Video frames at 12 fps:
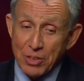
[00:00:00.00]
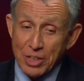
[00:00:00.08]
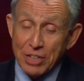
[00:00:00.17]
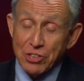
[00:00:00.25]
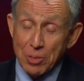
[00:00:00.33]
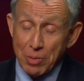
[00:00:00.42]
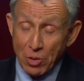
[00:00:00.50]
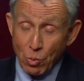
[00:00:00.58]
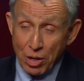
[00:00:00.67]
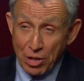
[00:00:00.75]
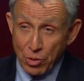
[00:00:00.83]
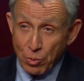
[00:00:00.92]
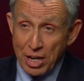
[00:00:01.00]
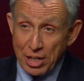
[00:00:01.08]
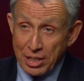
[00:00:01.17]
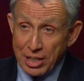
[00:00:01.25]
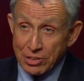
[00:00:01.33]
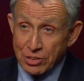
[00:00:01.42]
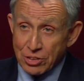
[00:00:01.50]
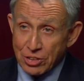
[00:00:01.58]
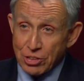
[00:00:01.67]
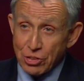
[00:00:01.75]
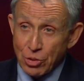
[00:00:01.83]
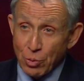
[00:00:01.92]
the estimate of one of the rating
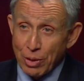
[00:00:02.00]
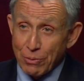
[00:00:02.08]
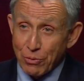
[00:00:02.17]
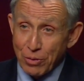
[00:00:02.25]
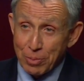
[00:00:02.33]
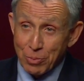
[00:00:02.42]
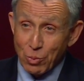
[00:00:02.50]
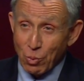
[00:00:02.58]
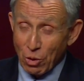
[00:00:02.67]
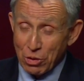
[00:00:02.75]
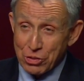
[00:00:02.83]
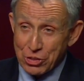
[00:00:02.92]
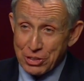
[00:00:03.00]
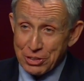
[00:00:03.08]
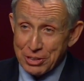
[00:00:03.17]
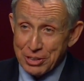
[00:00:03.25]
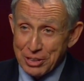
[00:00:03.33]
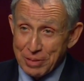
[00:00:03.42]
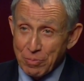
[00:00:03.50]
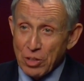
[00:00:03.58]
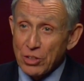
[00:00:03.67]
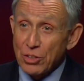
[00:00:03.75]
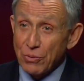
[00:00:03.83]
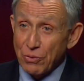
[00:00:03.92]
agencies, you went from worst
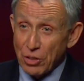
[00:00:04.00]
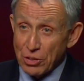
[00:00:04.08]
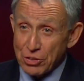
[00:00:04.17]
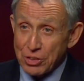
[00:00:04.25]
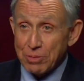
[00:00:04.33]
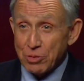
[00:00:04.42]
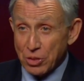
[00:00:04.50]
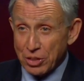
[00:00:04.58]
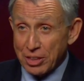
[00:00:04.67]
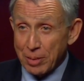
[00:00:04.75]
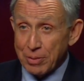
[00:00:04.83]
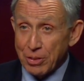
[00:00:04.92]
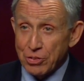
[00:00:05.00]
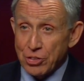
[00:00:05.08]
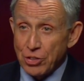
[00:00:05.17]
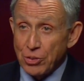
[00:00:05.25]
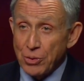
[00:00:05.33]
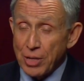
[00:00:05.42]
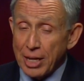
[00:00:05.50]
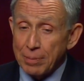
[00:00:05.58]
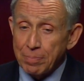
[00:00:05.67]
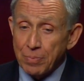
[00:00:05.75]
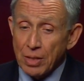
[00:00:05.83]
to first. Took a couple years to do that.